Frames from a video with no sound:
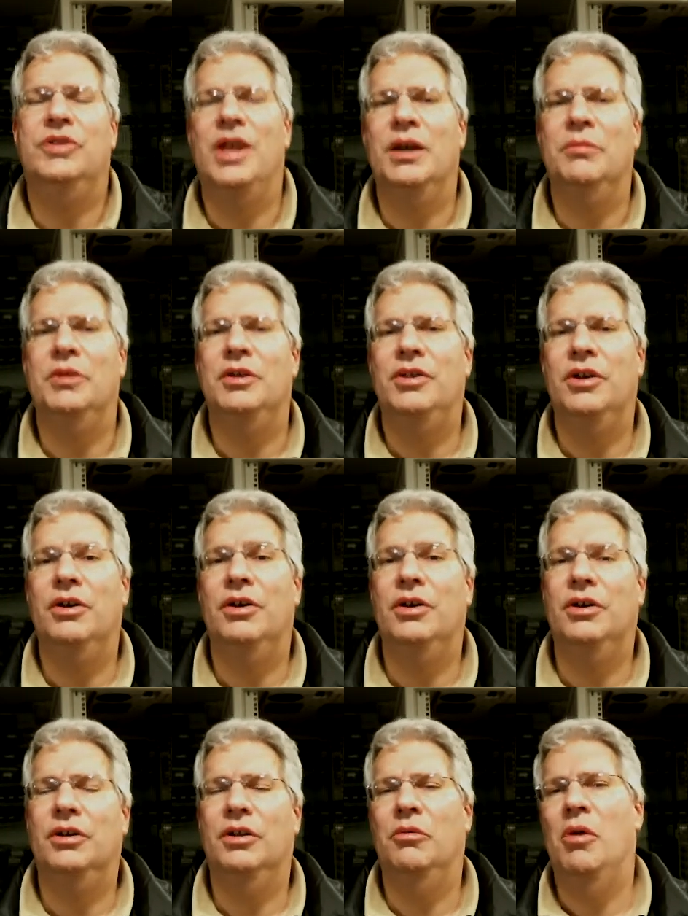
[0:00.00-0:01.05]
that
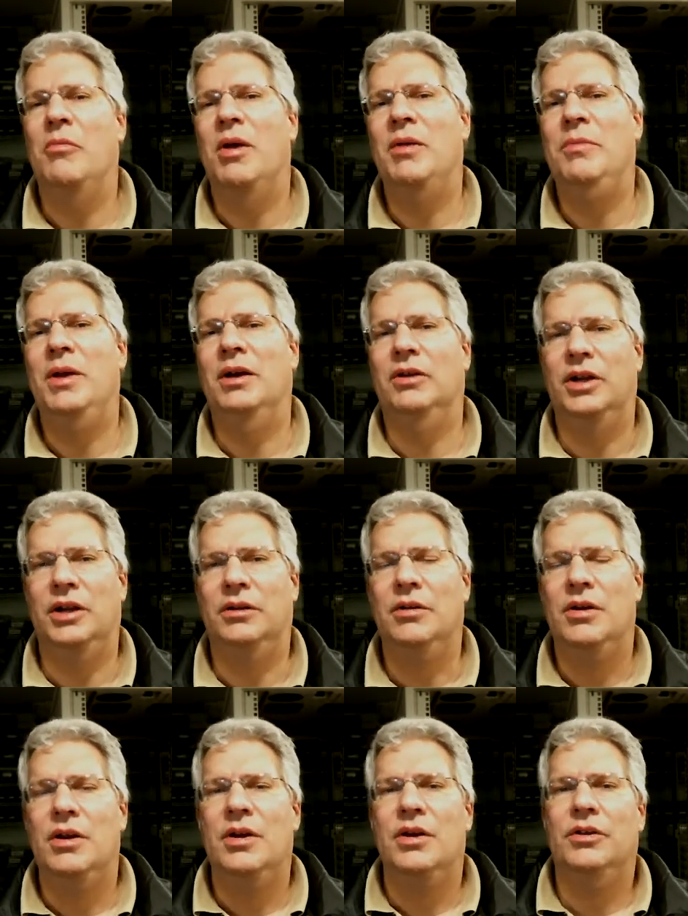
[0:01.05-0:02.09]
material, and we may be able
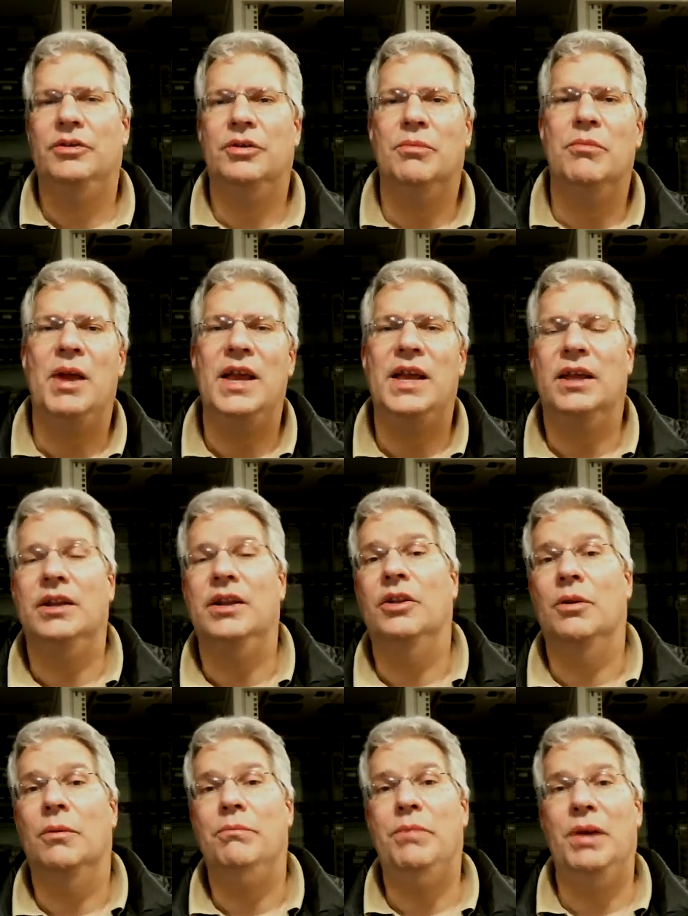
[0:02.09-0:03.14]
to make
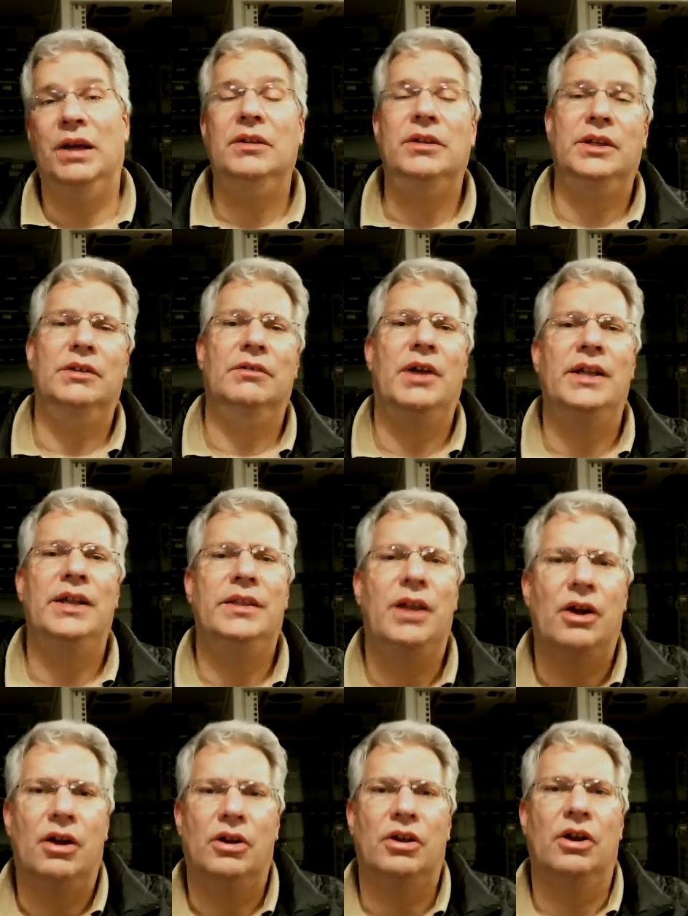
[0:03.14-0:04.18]
another building right there
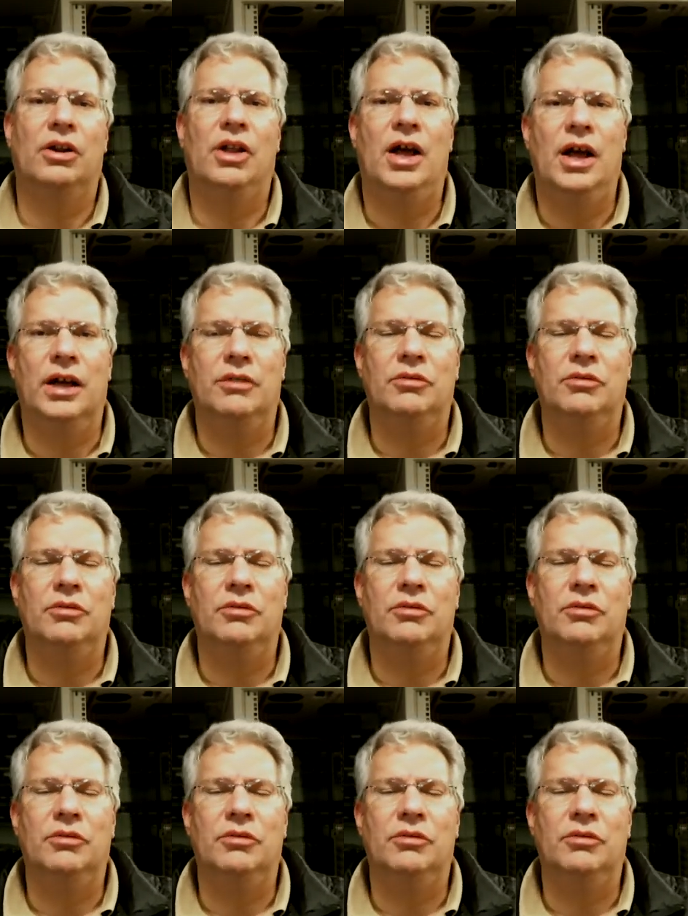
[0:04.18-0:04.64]
on our lot.